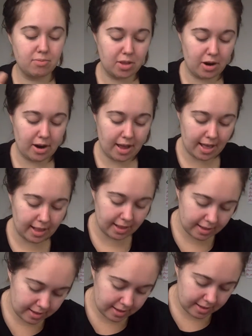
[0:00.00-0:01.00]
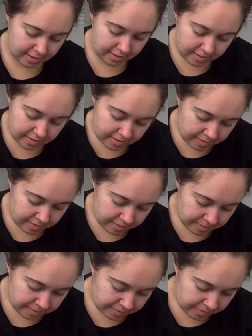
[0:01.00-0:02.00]
with our L.
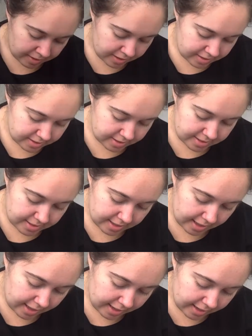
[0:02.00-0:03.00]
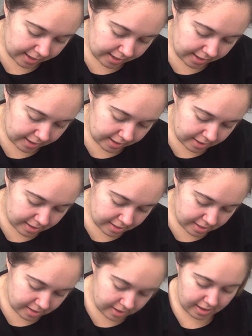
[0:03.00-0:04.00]
This is line
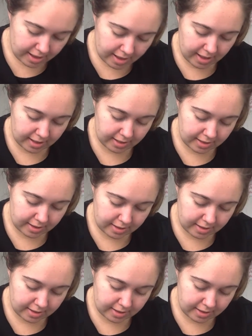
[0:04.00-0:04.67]
L.